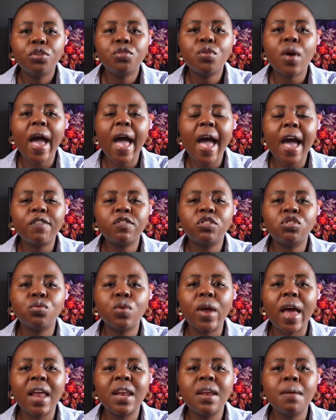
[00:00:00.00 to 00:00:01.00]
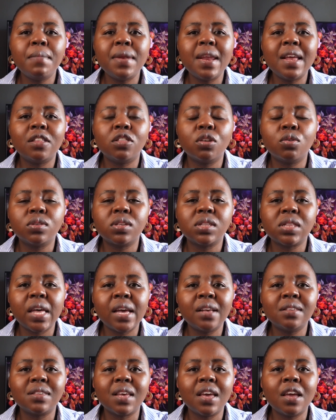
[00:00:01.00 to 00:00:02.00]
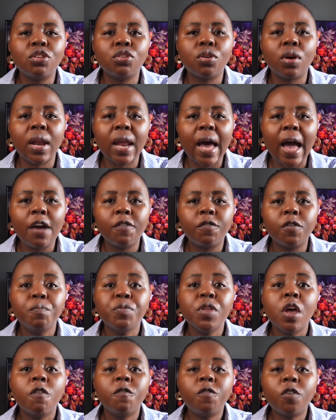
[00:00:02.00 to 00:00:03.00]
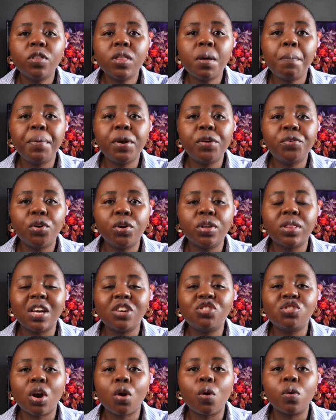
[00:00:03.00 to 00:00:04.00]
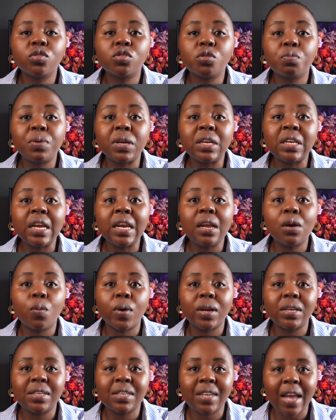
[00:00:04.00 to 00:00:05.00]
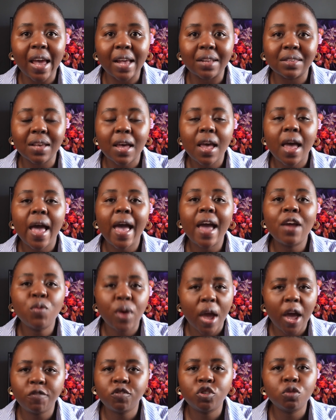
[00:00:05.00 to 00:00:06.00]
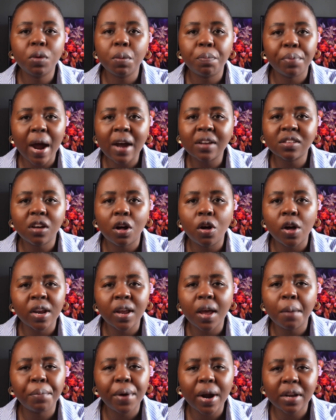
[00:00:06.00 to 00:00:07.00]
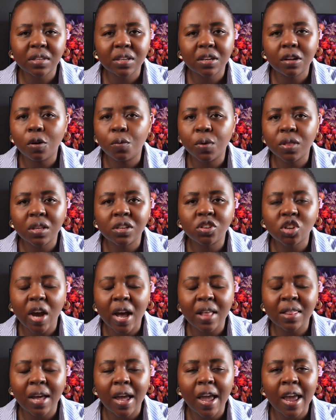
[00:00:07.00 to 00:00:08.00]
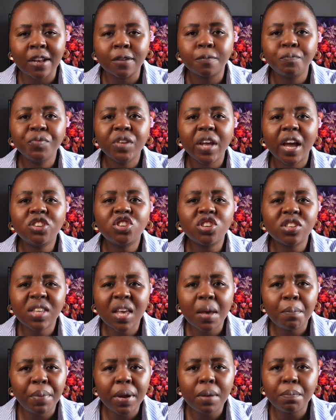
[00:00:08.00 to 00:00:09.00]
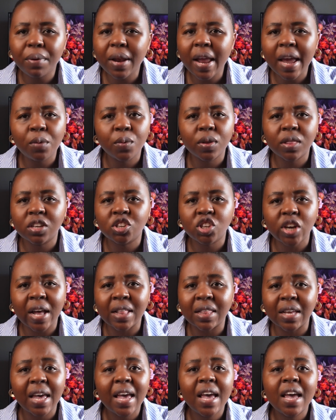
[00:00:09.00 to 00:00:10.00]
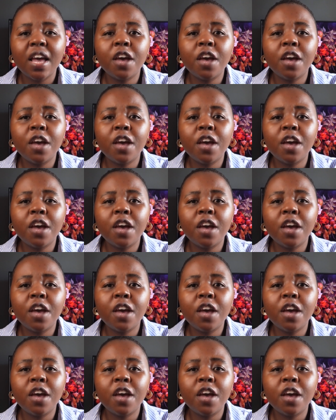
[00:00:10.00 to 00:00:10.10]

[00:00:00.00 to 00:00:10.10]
You have to eliminate those things in your life for the period that you're going to be dealing with debt. And we have to be practical with each other and just keep it plain with each other.